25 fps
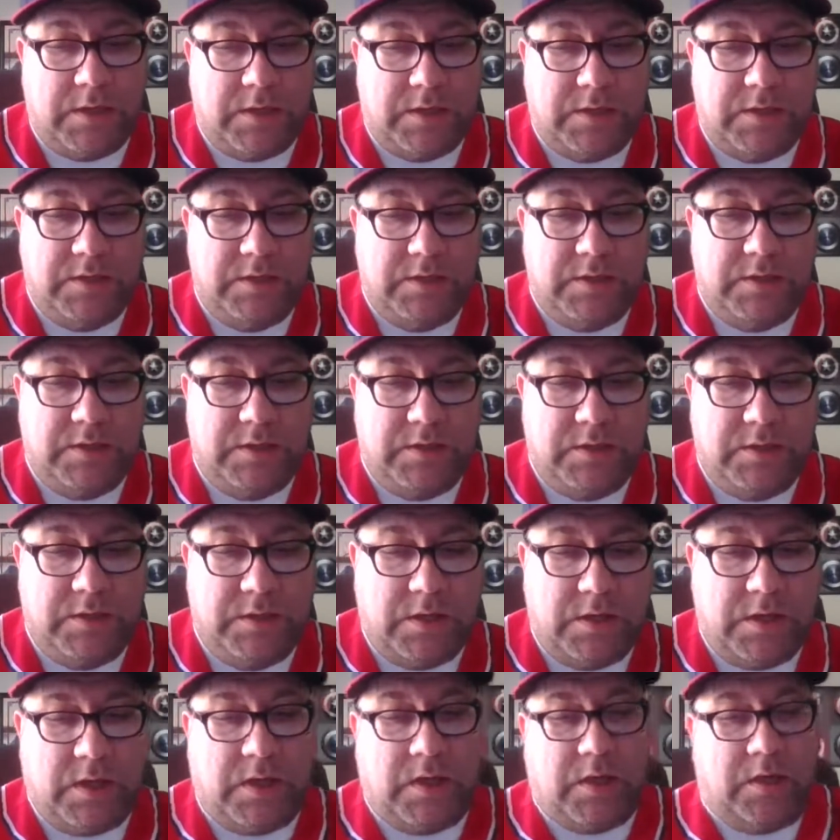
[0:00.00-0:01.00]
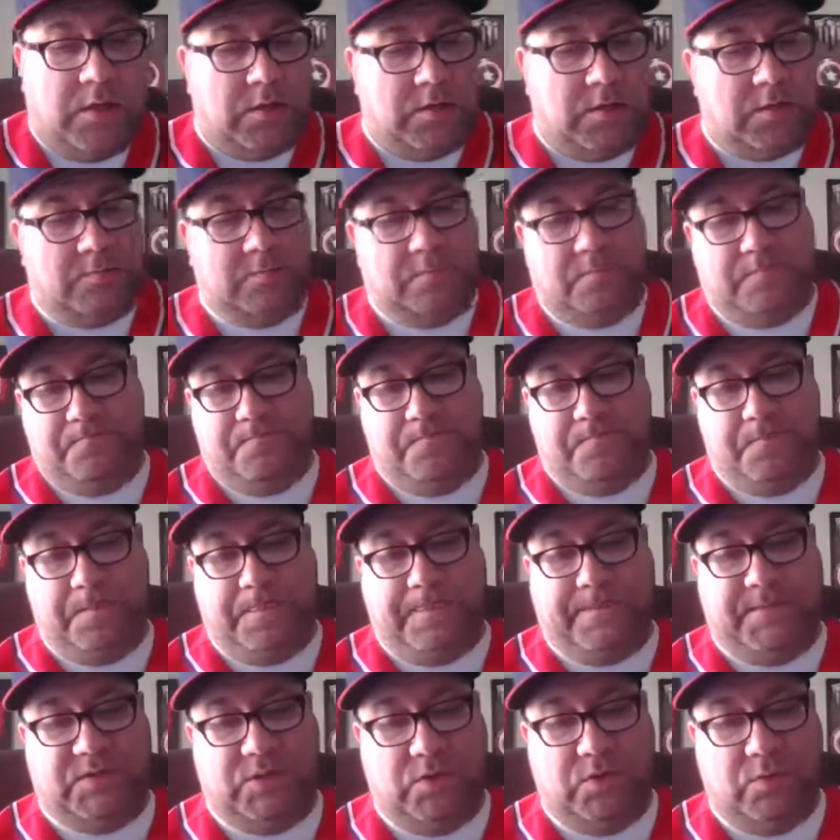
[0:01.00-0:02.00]
I did.
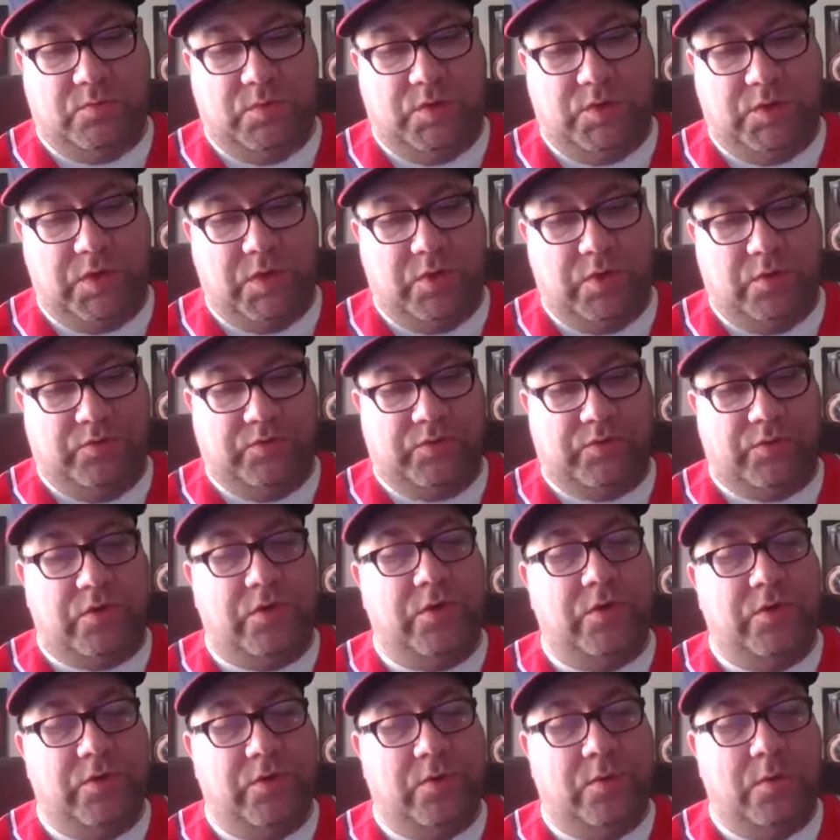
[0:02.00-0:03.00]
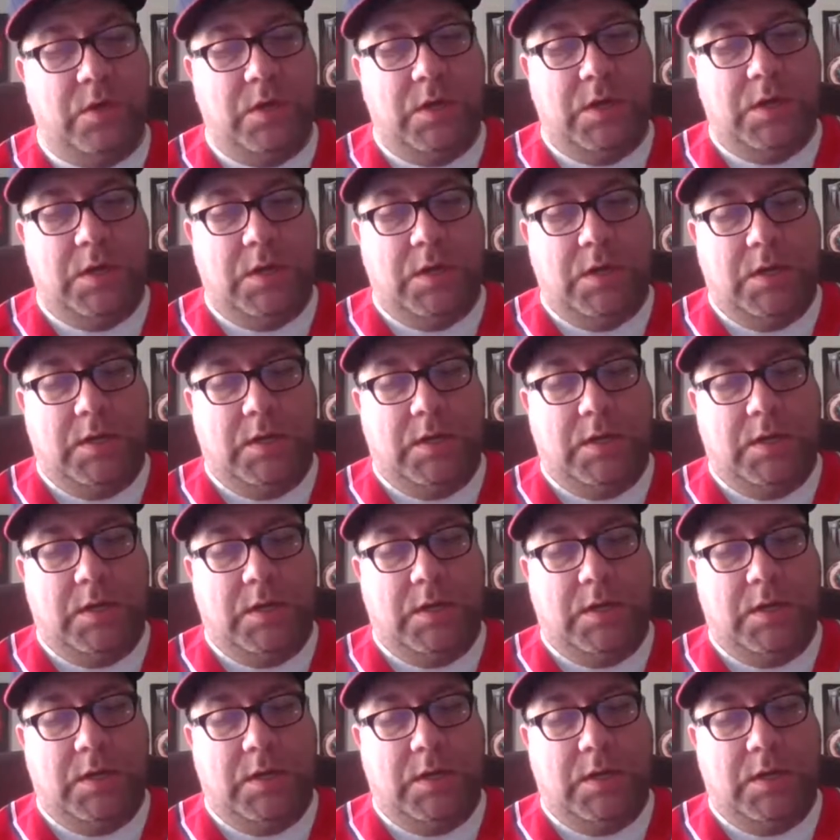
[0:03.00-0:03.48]
So when you go through